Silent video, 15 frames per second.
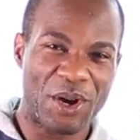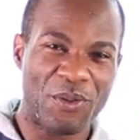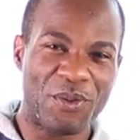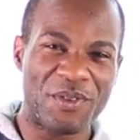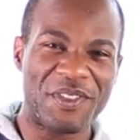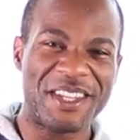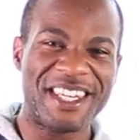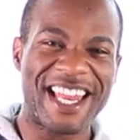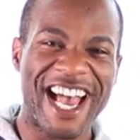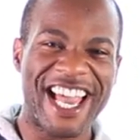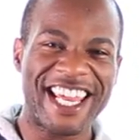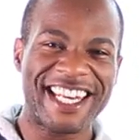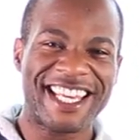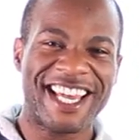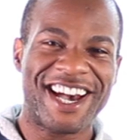when the
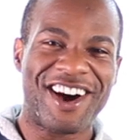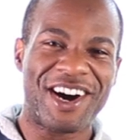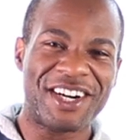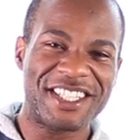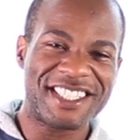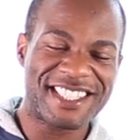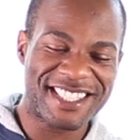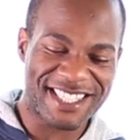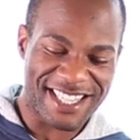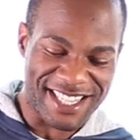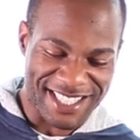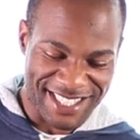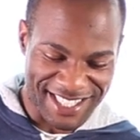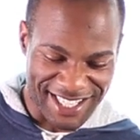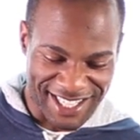knight on
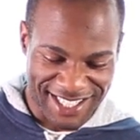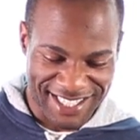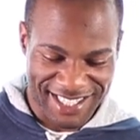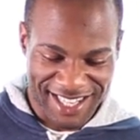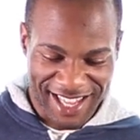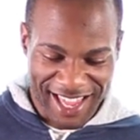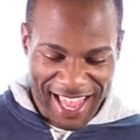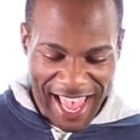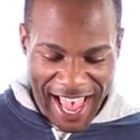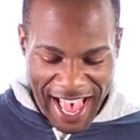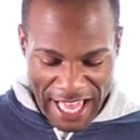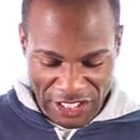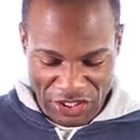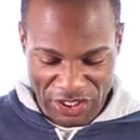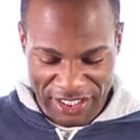c6
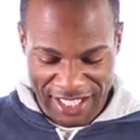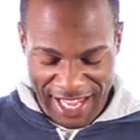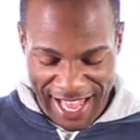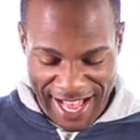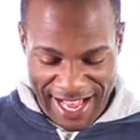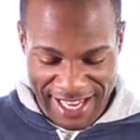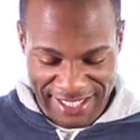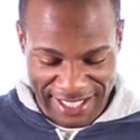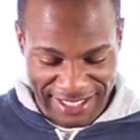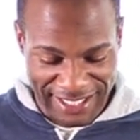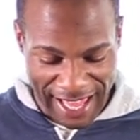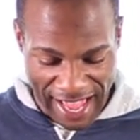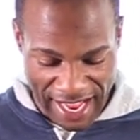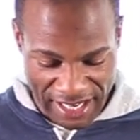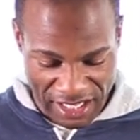actually has a
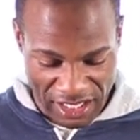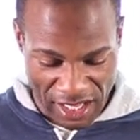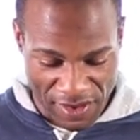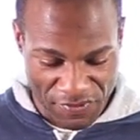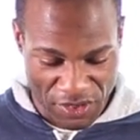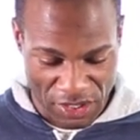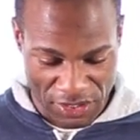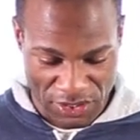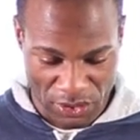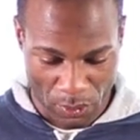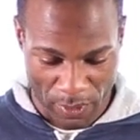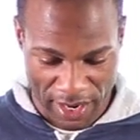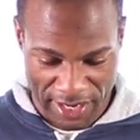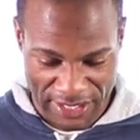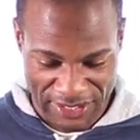lack of good
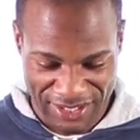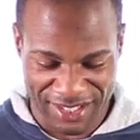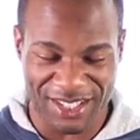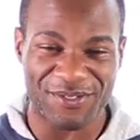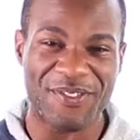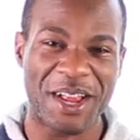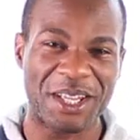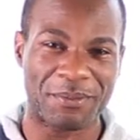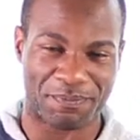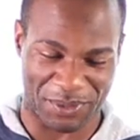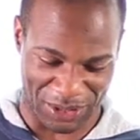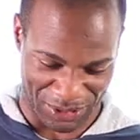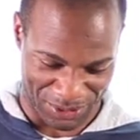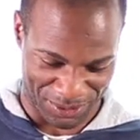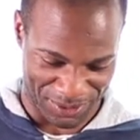squares to develop
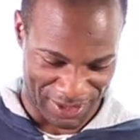to.